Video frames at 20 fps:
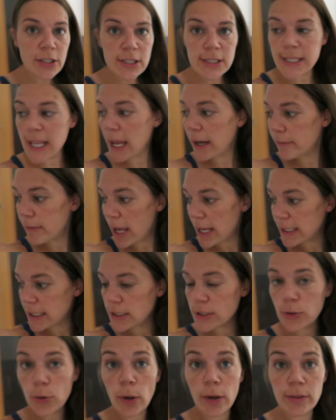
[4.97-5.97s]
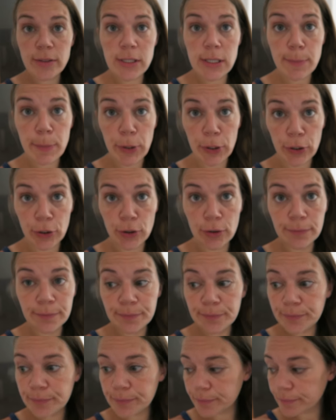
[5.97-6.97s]
are just getting ready to go out to the
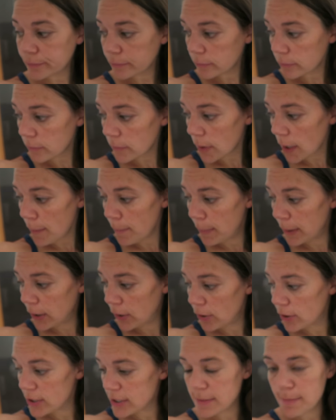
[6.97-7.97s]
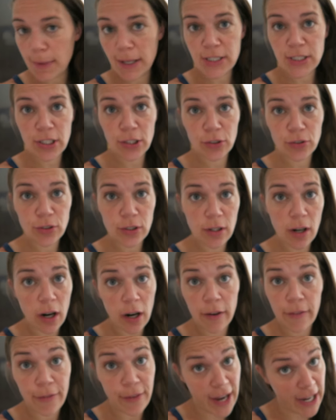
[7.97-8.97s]
pool because my children
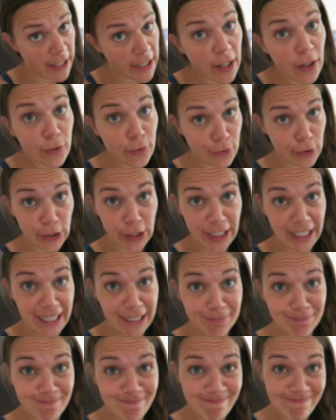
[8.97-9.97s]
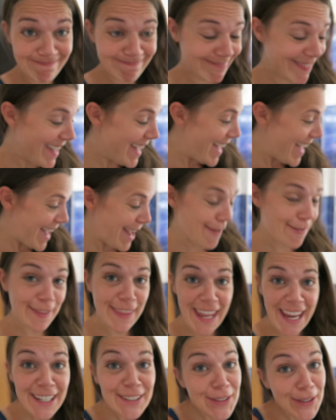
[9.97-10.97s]
are very unruly.
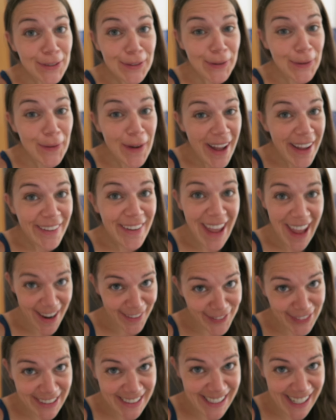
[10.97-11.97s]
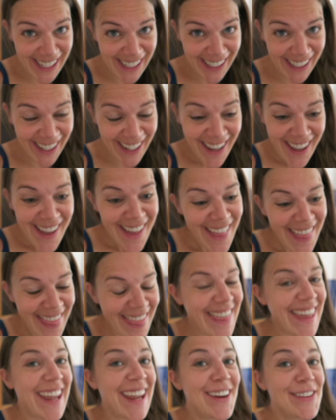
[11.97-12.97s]
If they don't go out every
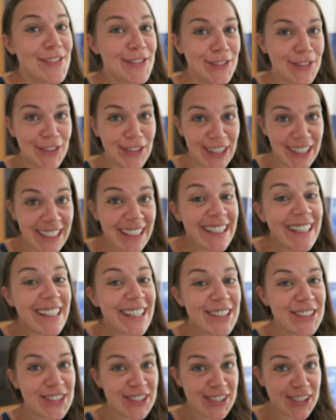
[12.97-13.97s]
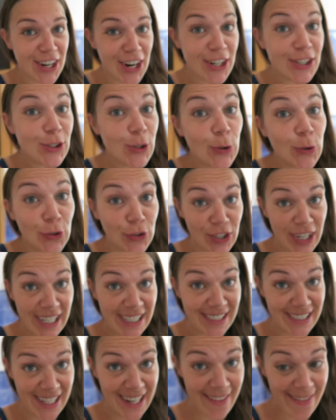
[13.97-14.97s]
day, they really just start to go
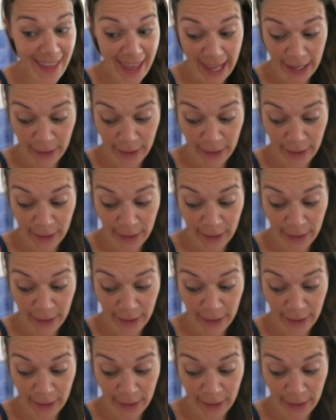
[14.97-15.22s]
crazy in the